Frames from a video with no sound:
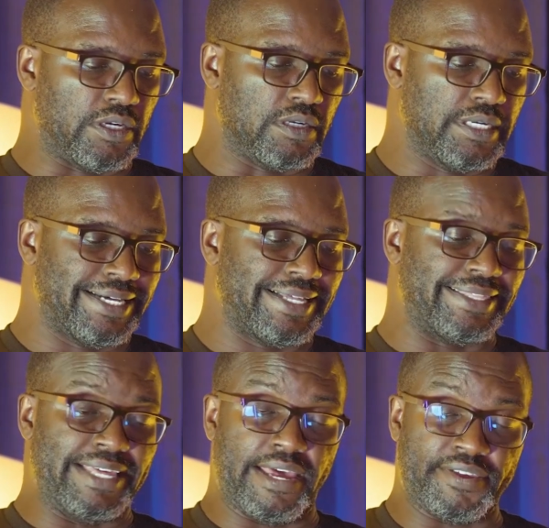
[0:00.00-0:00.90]
you know,
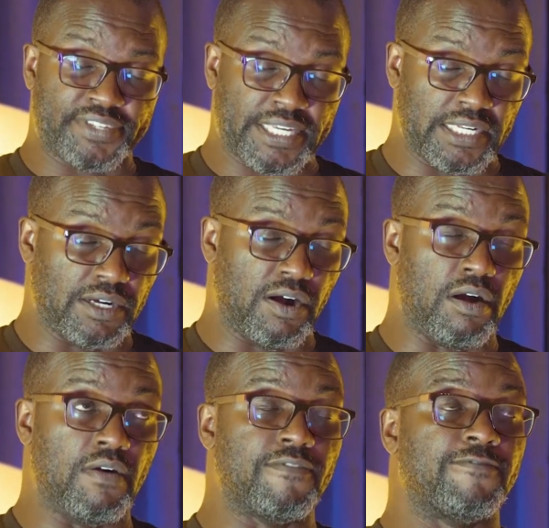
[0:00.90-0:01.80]
the skill
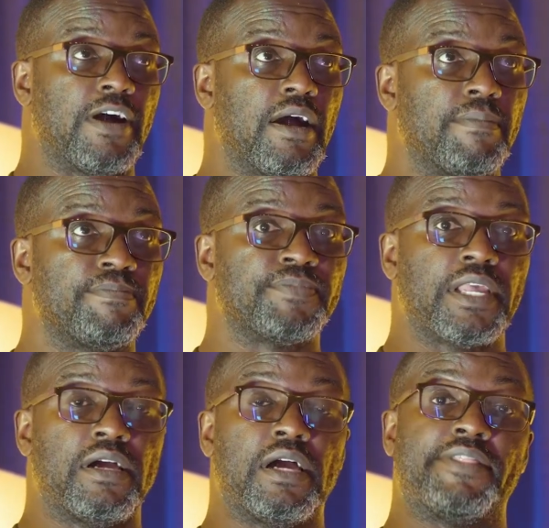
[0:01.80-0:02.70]

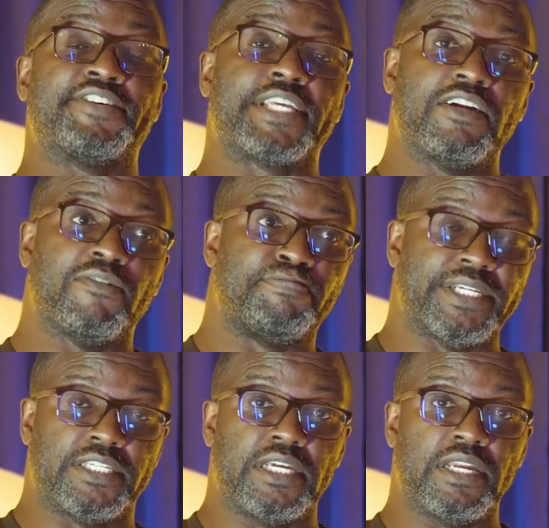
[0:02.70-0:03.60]
of
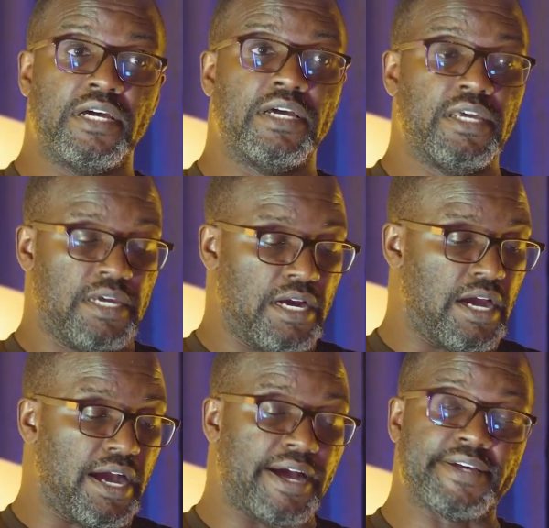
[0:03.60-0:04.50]
pitching,
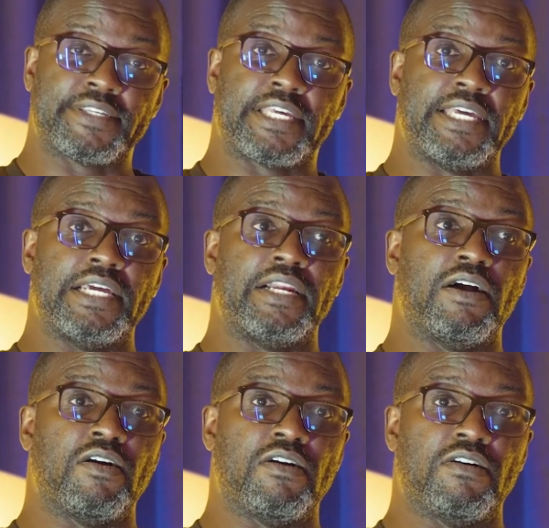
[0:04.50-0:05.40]

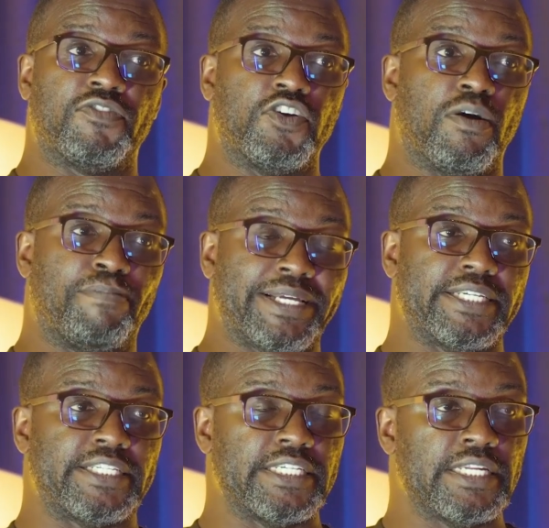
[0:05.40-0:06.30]
skill of, you know,
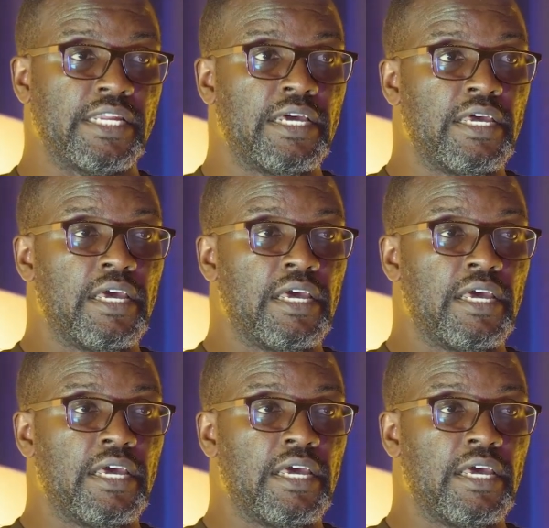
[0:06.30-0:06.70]
budgeting,